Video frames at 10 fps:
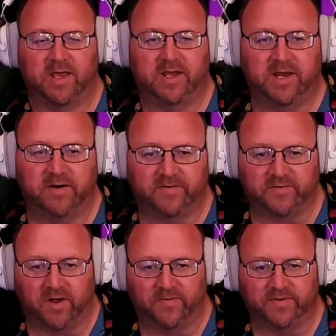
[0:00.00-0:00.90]
Here's
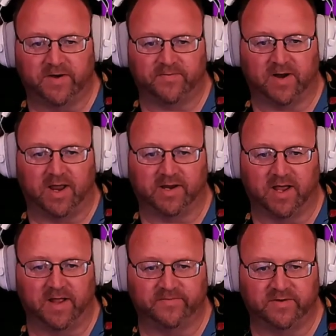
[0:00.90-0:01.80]
all the different
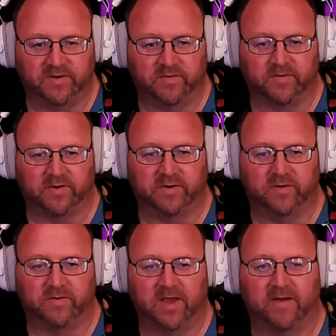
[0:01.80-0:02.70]
icons that
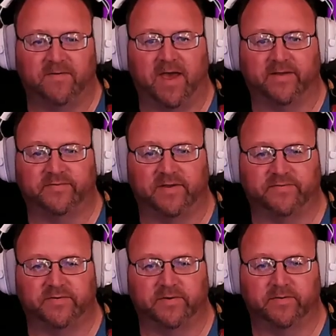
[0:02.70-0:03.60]
you have access
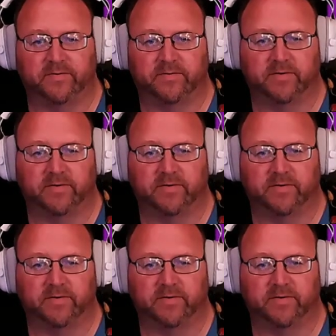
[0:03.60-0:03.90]
to.